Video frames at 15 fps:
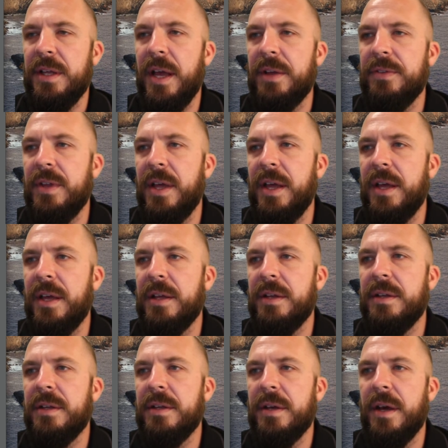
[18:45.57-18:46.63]
and
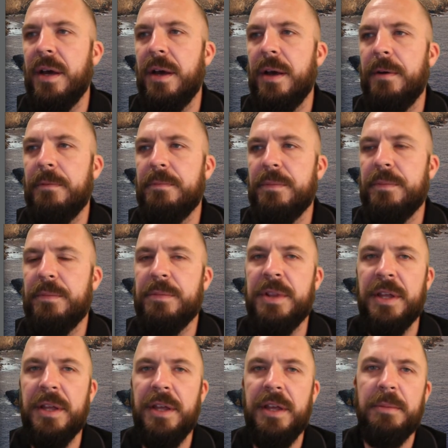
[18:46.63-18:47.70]
then
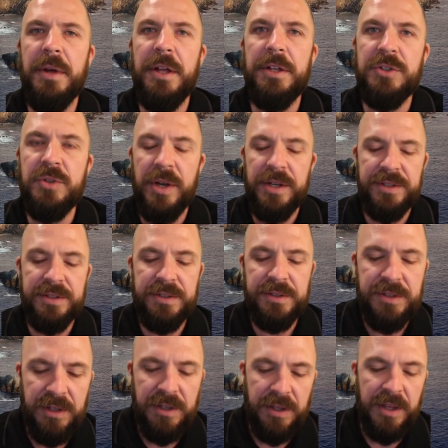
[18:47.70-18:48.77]
the email address
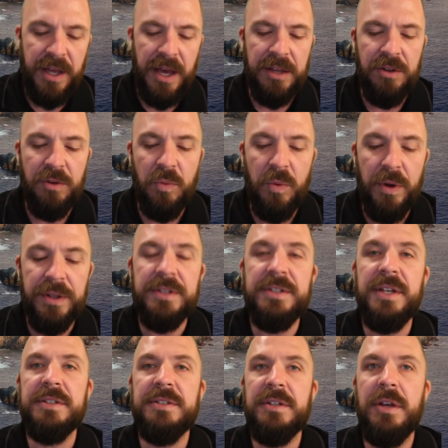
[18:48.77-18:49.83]
that you want the
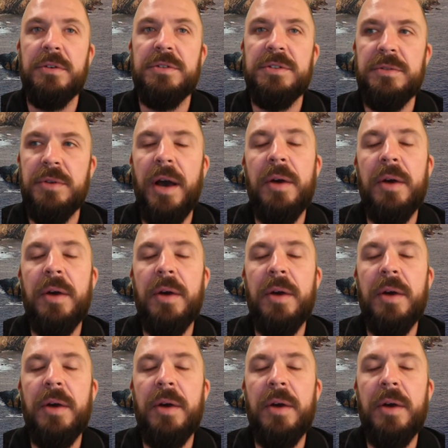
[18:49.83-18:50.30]
test to go to.